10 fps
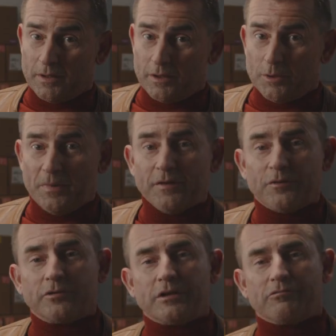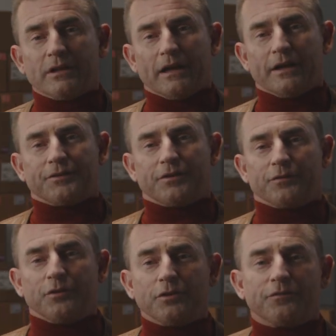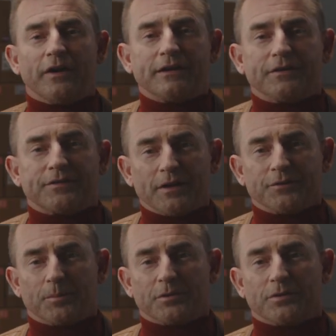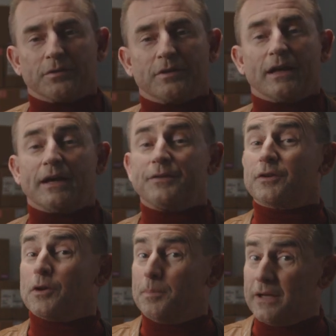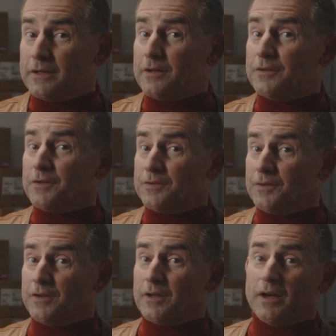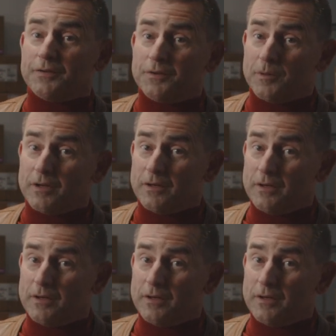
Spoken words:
You may have already realized that if you define a sales opportunity as a competitor's existing customer,